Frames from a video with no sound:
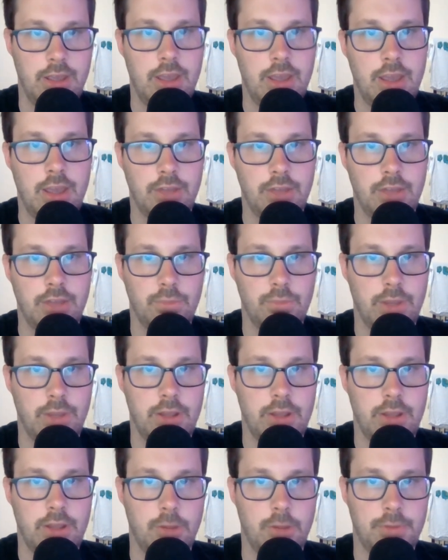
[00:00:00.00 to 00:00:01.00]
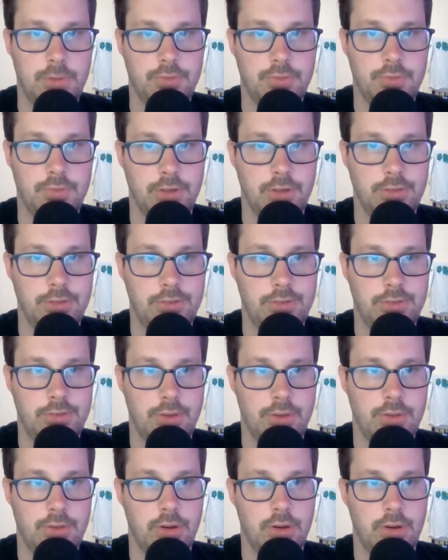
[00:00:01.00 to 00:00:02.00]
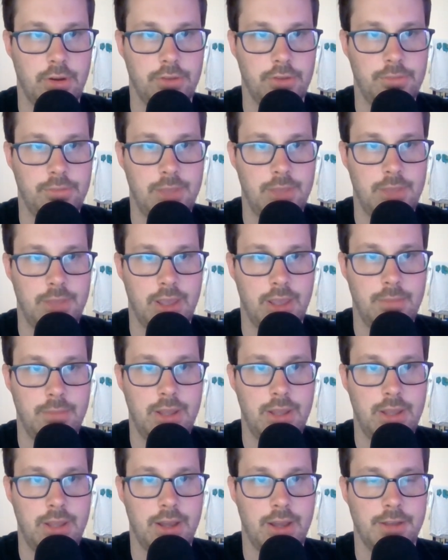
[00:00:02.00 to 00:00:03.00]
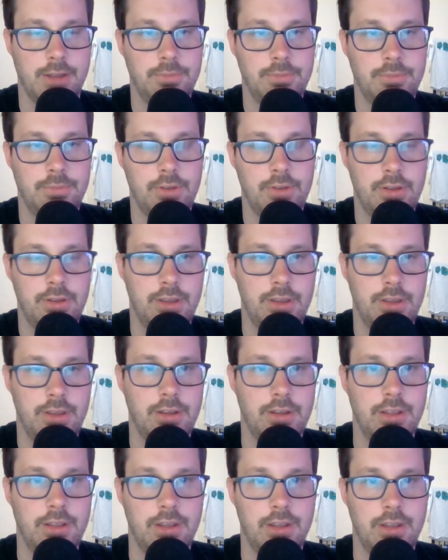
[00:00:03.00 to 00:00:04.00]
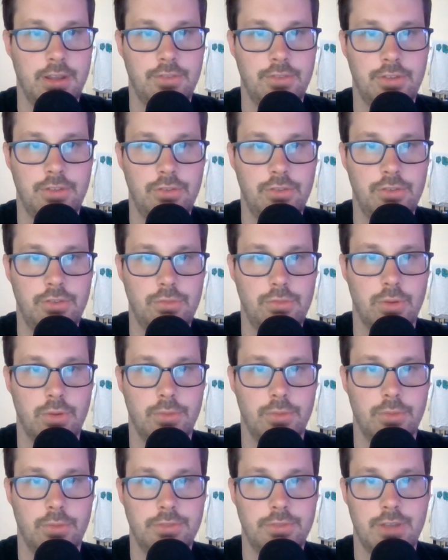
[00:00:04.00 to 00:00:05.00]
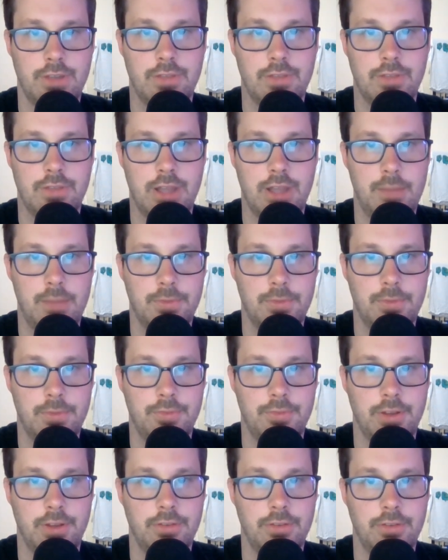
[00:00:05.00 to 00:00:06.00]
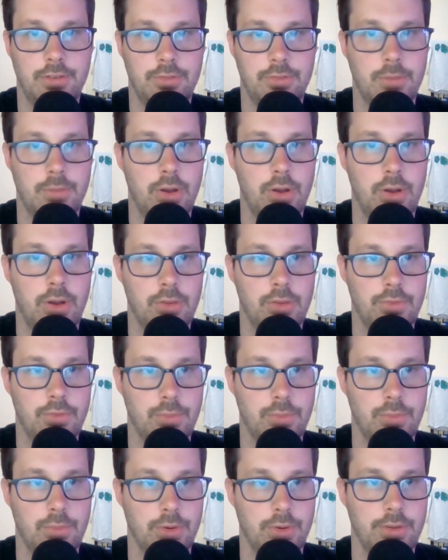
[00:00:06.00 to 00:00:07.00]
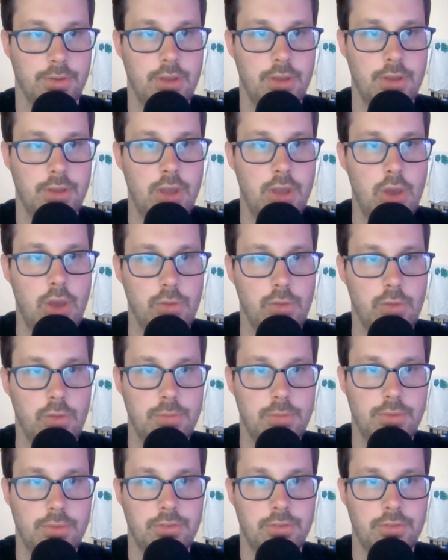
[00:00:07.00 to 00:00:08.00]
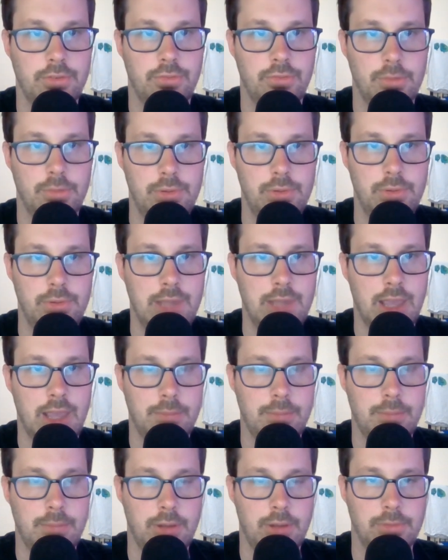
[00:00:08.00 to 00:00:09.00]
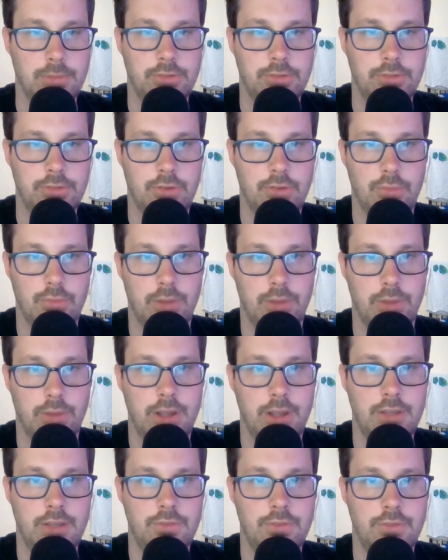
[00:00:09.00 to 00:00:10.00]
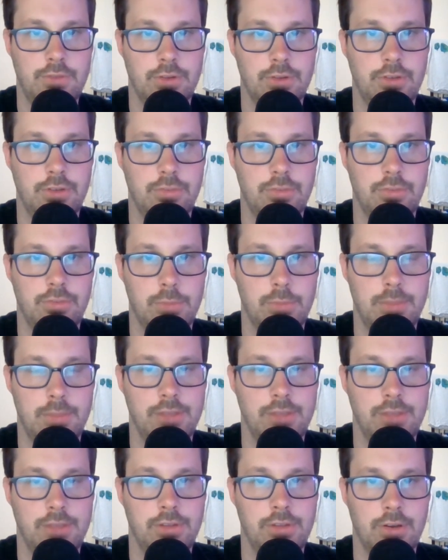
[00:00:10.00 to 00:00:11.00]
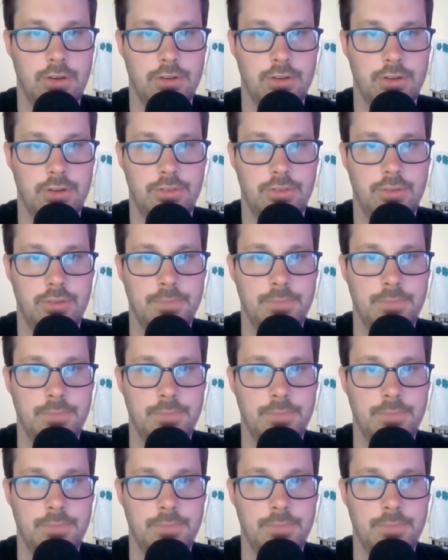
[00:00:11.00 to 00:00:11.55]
as a way to help our friends sell their awesome handmade items online, and have since grown to have a lot more friends from all over the world. We both distribute and publish a variety of goods from amazing artists.